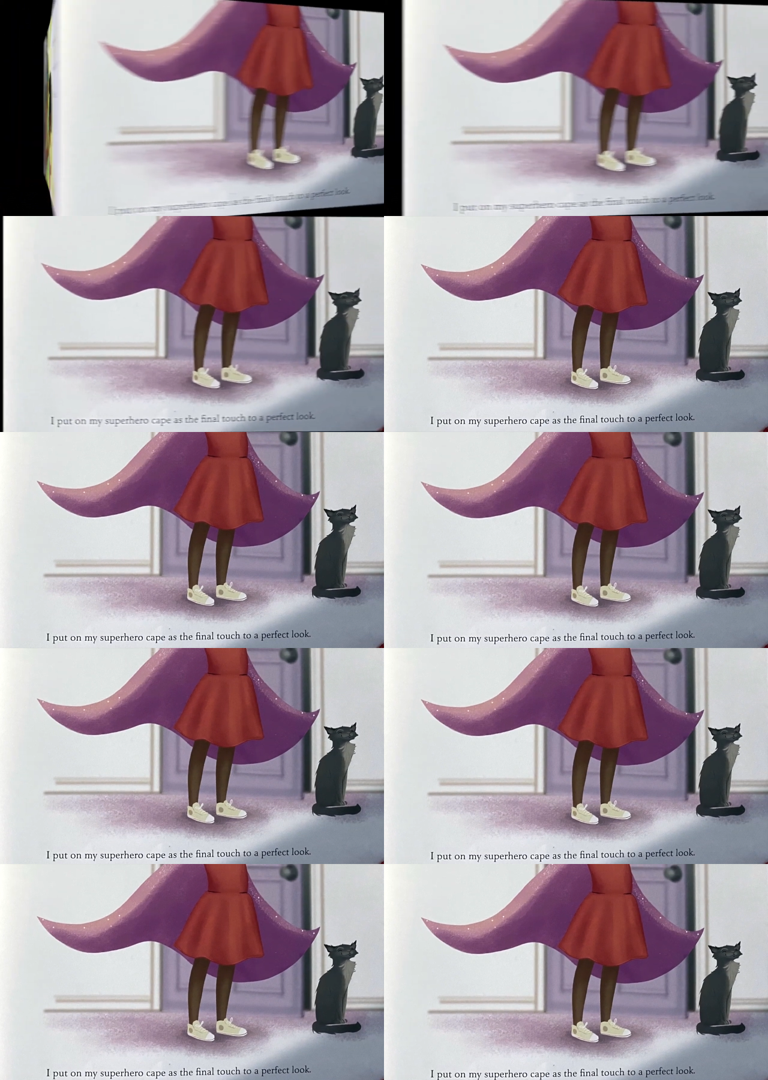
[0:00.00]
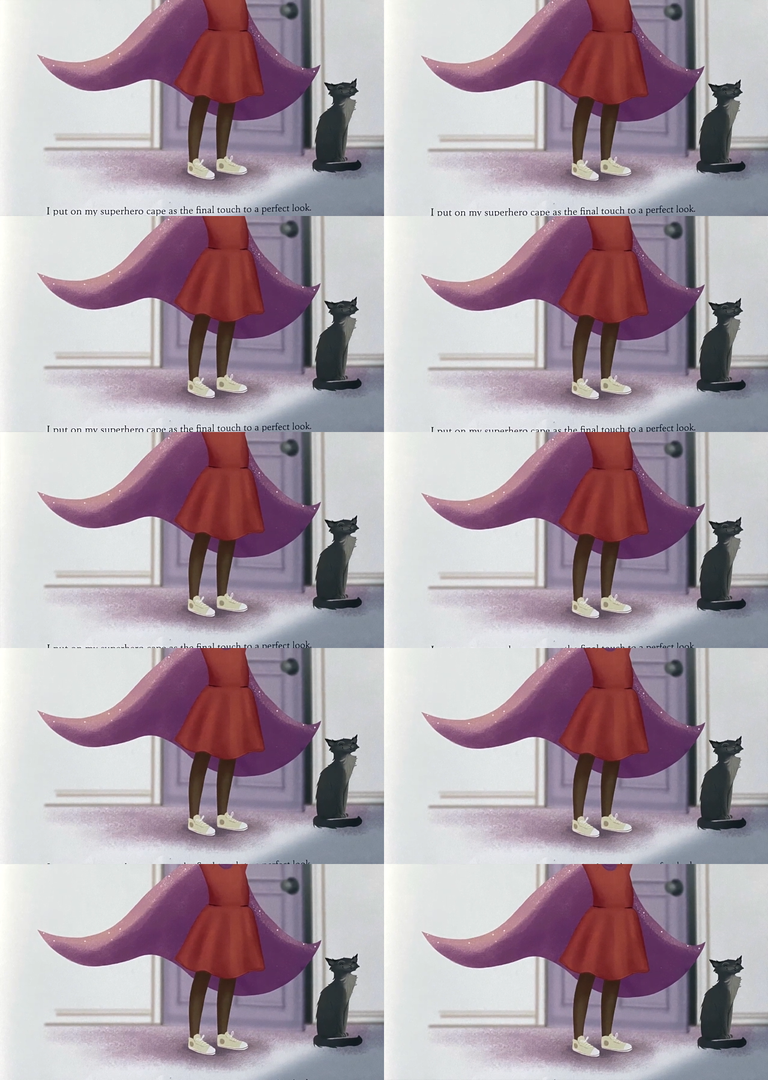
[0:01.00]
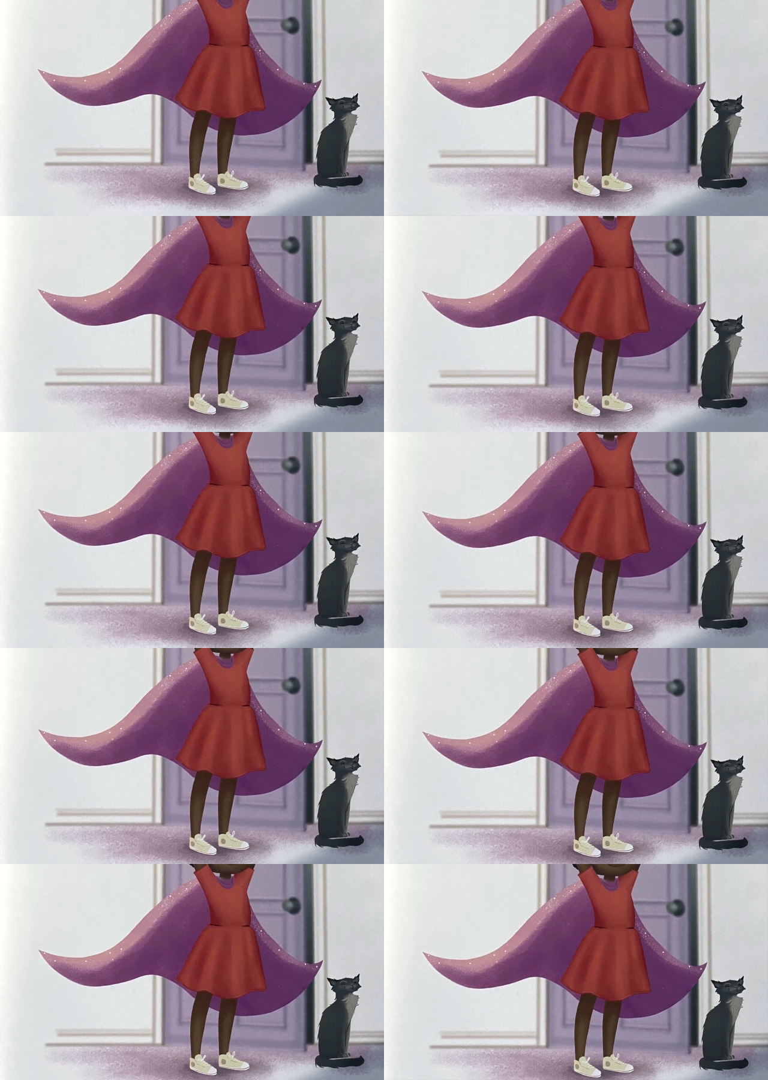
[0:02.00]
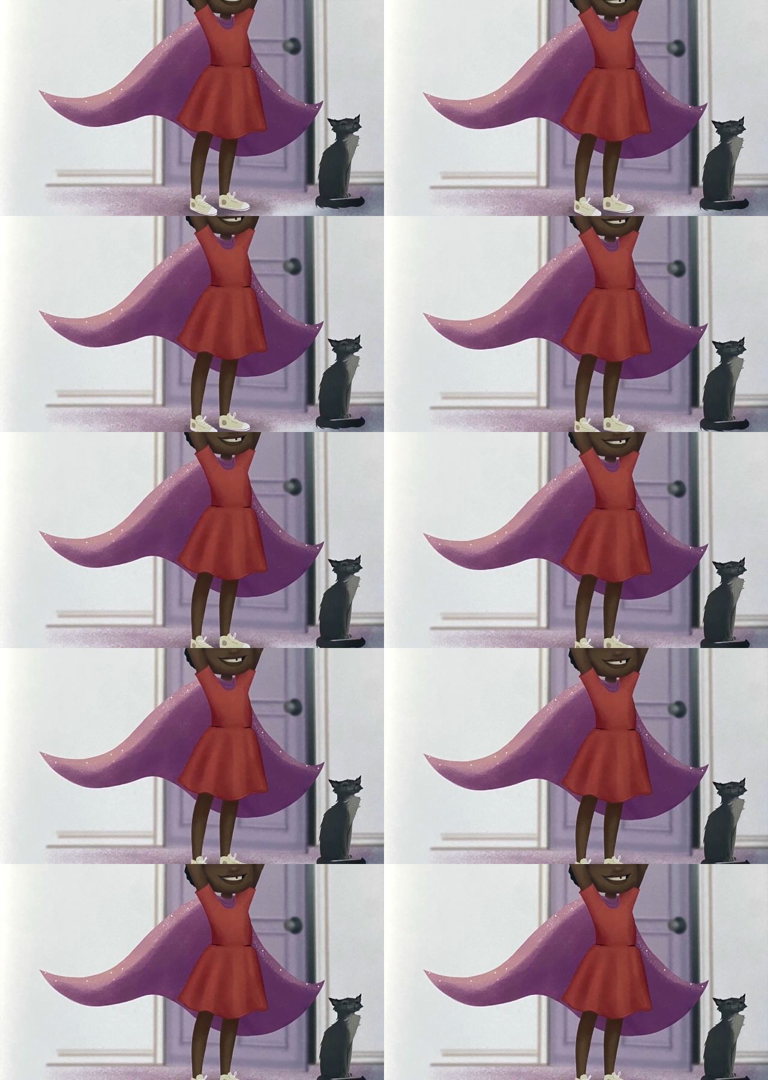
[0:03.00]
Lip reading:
[unreadable: no face in view]